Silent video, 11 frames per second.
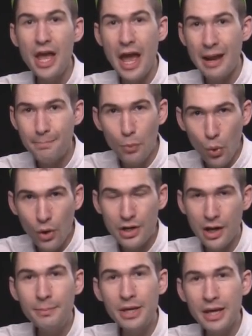and more
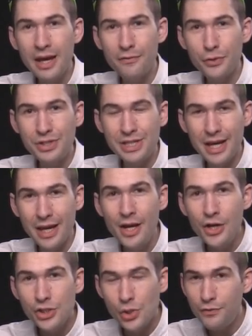coming every day.
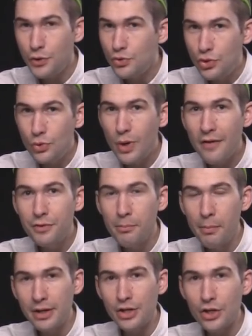So if you do have the
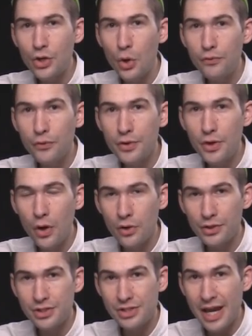money to go for a
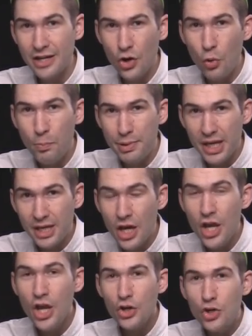Nautilus and go big,
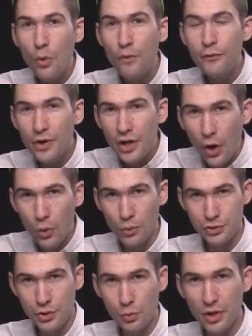go for an
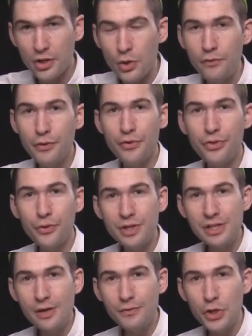older one. Go for a
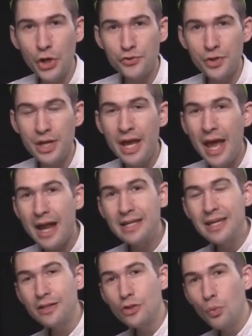3700 and
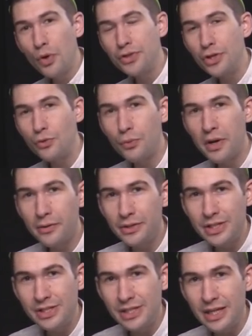get the one that you rarely
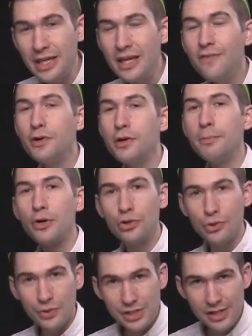see, even among
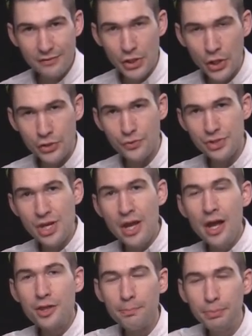3700s.
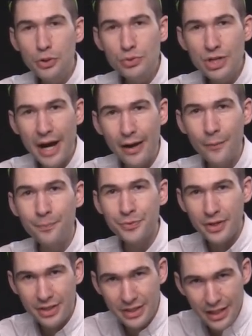The blue dial,
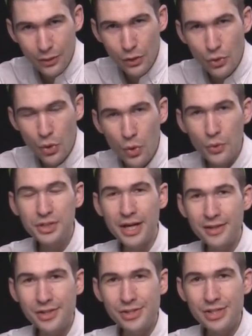the yellow gold,
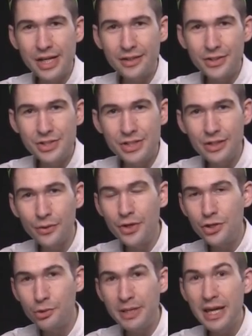and the stainless steel.
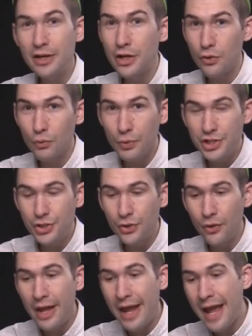You'll be getting an
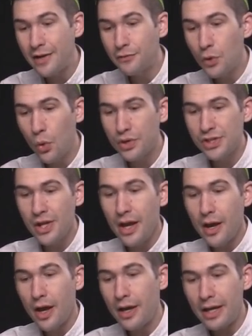original, and of course,
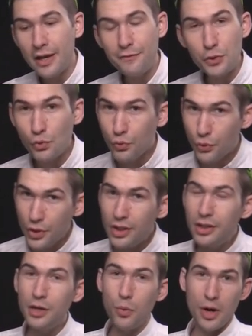if you
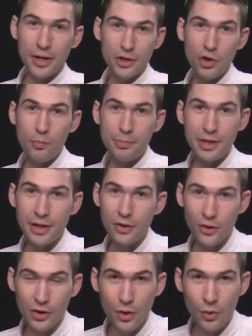really want to go big
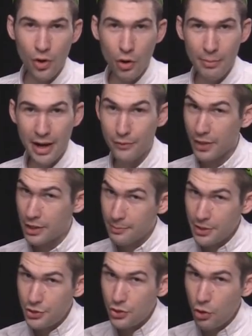or go home, I
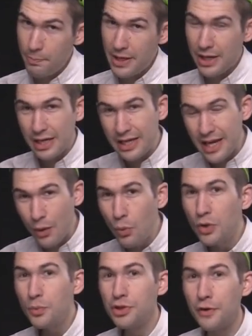recommend you go big. Get
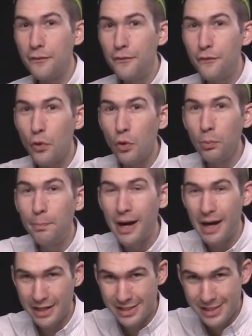one with a full
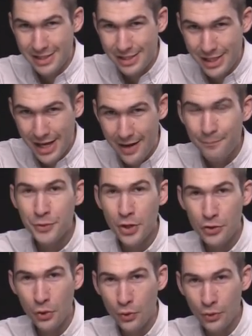boxed set.
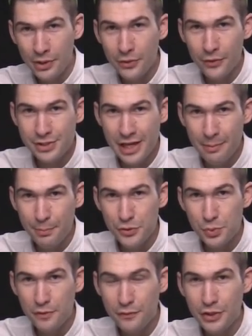The earlier
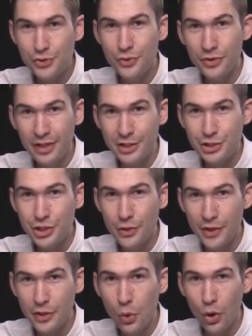examples would feature the
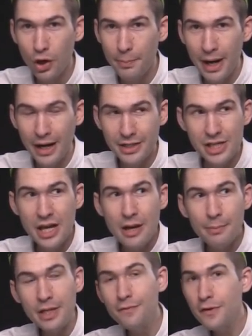legendary cork box,
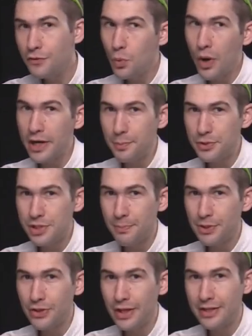but even if you wind up with
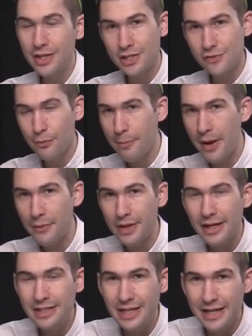something like this from about
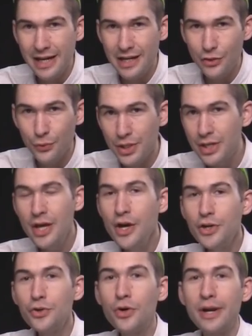1983,
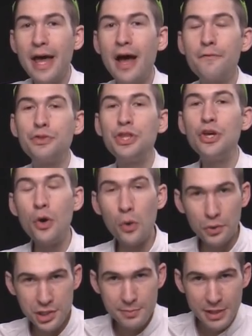you're going to have the
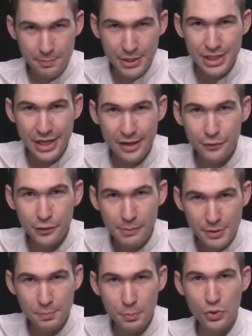ultimate Patek Philippe
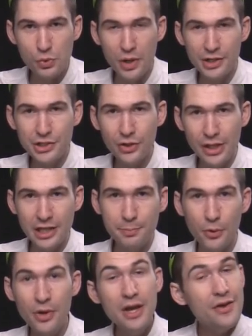sports watch
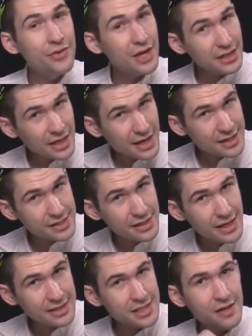collectible that, yes,
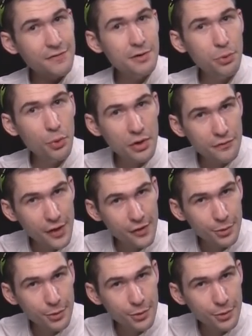at 7.5